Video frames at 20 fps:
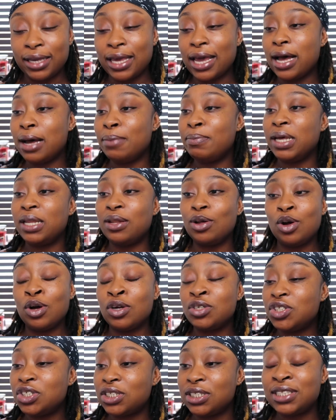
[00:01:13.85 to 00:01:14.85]
Okay, I made a
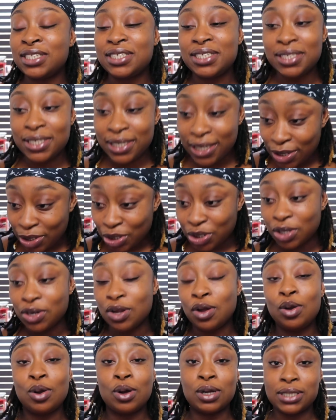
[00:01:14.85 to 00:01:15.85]
conscious
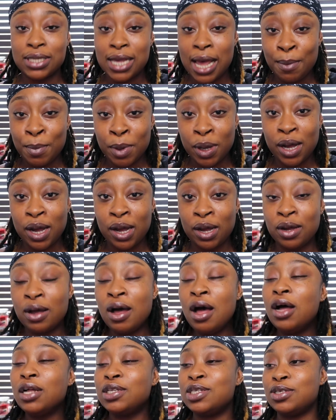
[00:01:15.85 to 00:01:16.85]
decision a long time
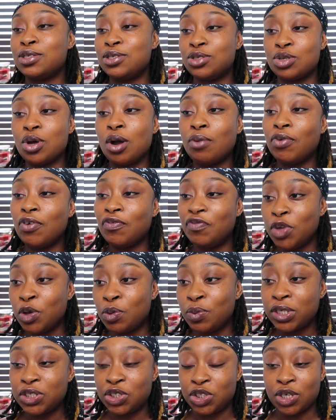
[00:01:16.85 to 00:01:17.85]
ago to stop
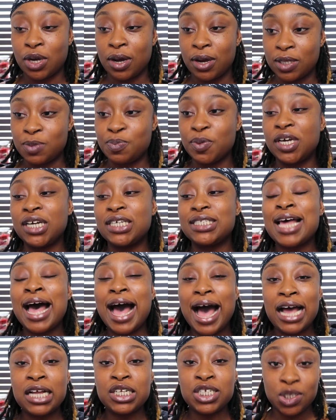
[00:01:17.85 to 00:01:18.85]
reviewing shows because
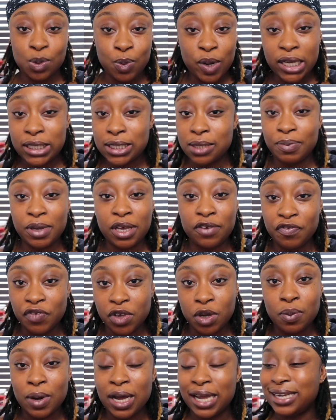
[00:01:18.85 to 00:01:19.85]
I just wanted to be a
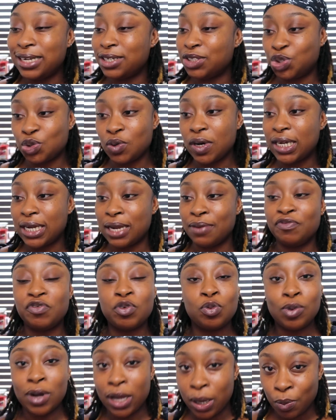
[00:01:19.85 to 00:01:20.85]
viewer and enjoy them
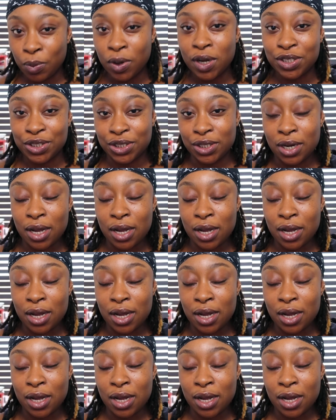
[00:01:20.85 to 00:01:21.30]
for what it was,